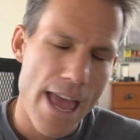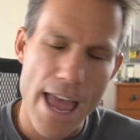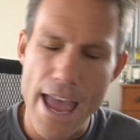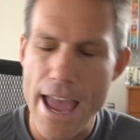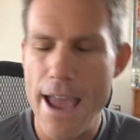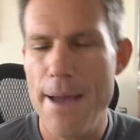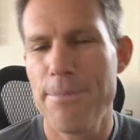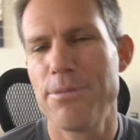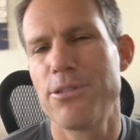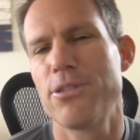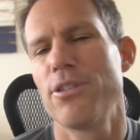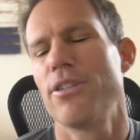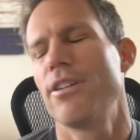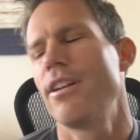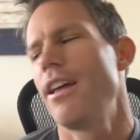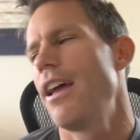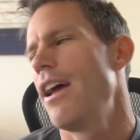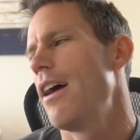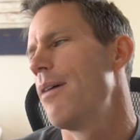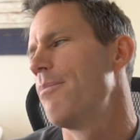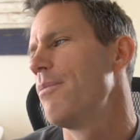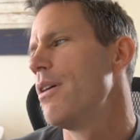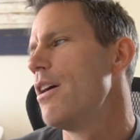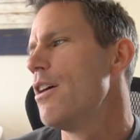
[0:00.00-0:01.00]

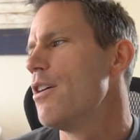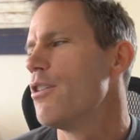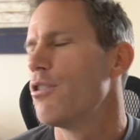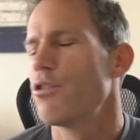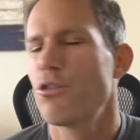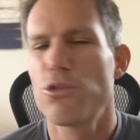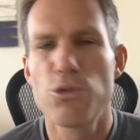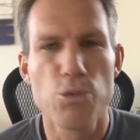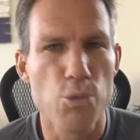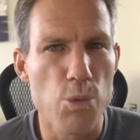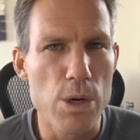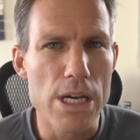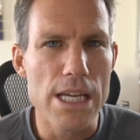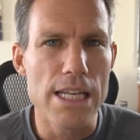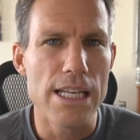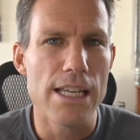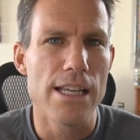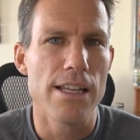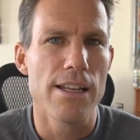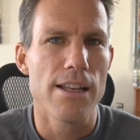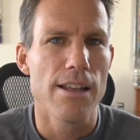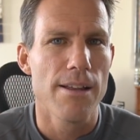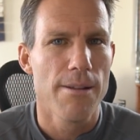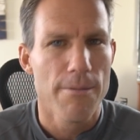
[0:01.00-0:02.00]
Amsterdam,
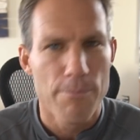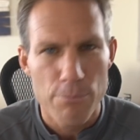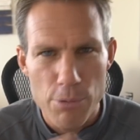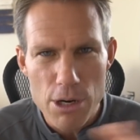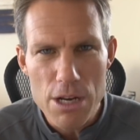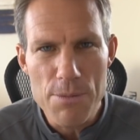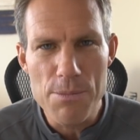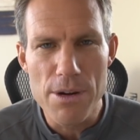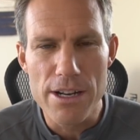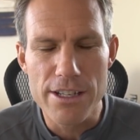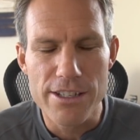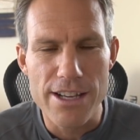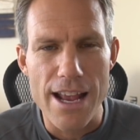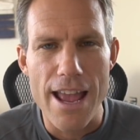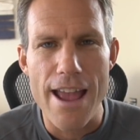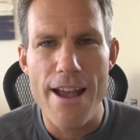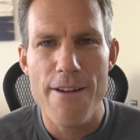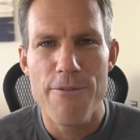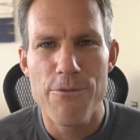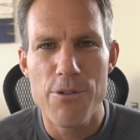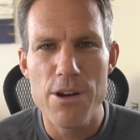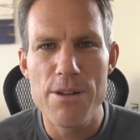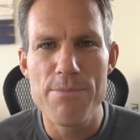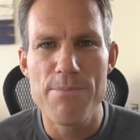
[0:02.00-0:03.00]
Sweden, pretty much
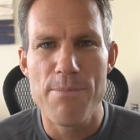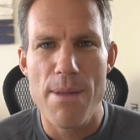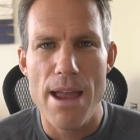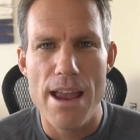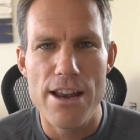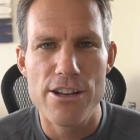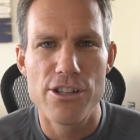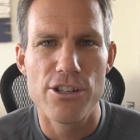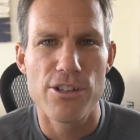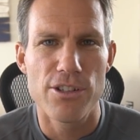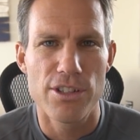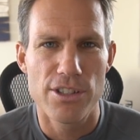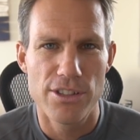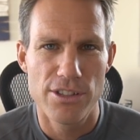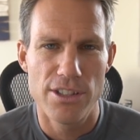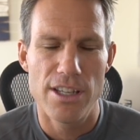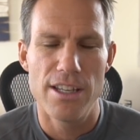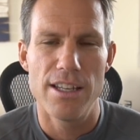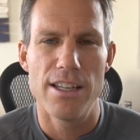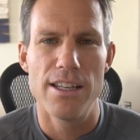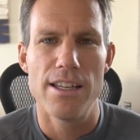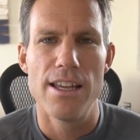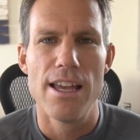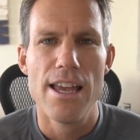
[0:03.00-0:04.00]
every major
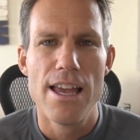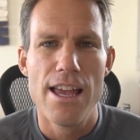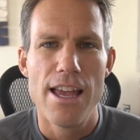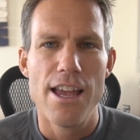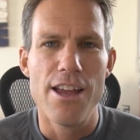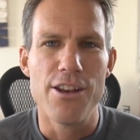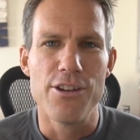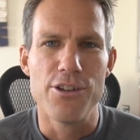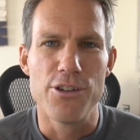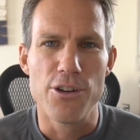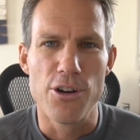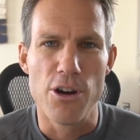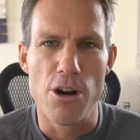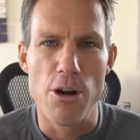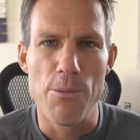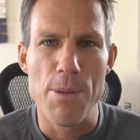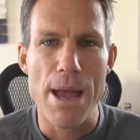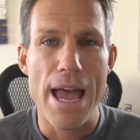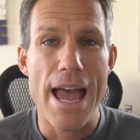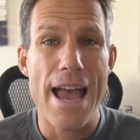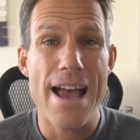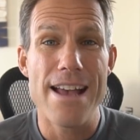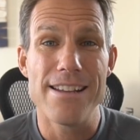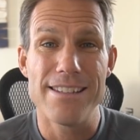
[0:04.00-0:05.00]
city in Europe
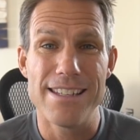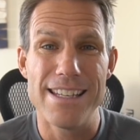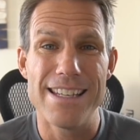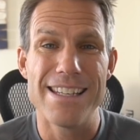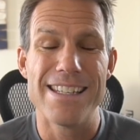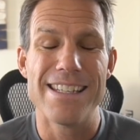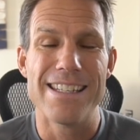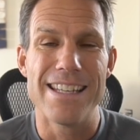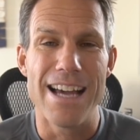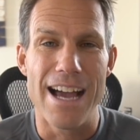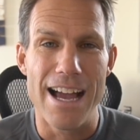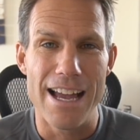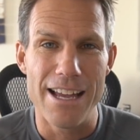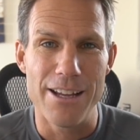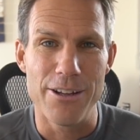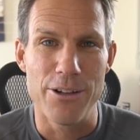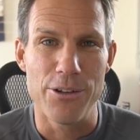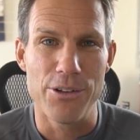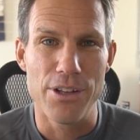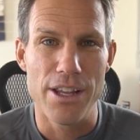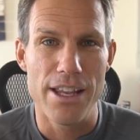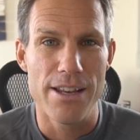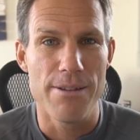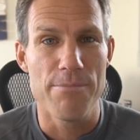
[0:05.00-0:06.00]
has it
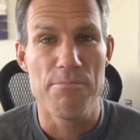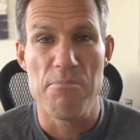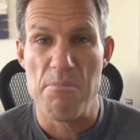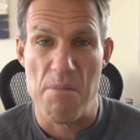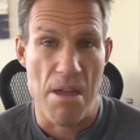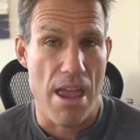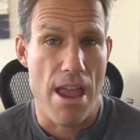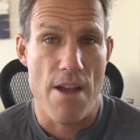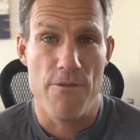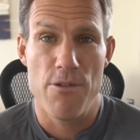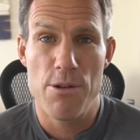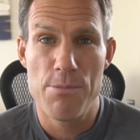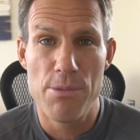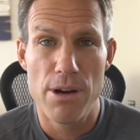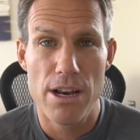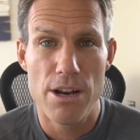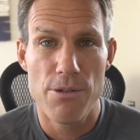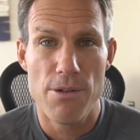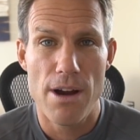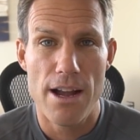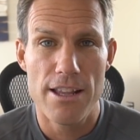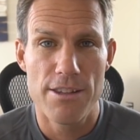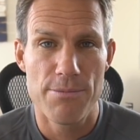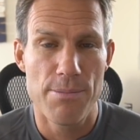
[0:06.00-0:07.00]
dialed. And everybody
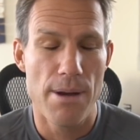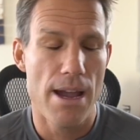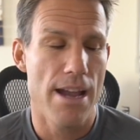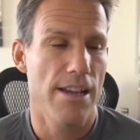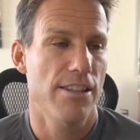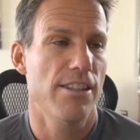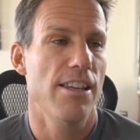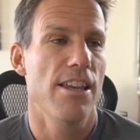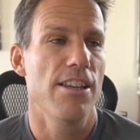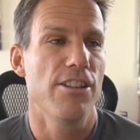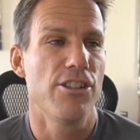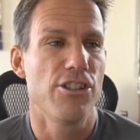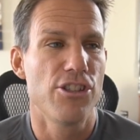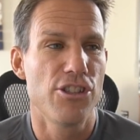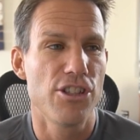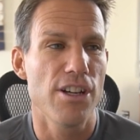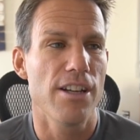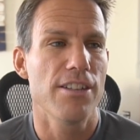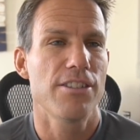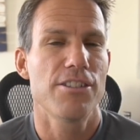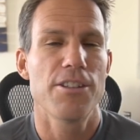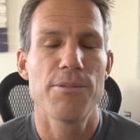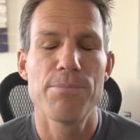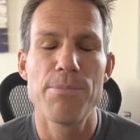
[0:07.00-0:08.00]
rides bikes. It's
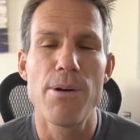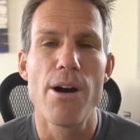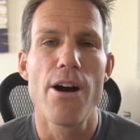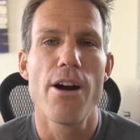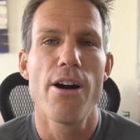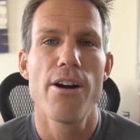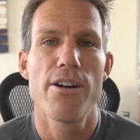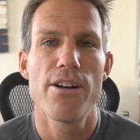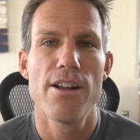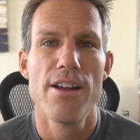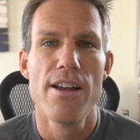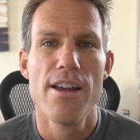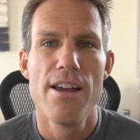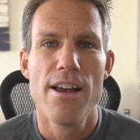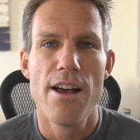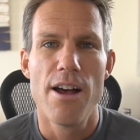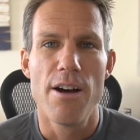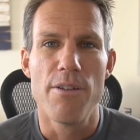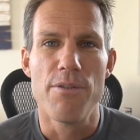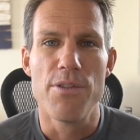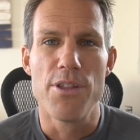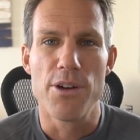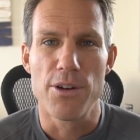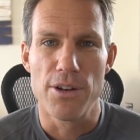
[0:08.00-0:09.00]
just a part
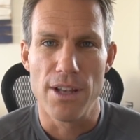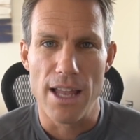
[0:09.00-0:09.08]
of their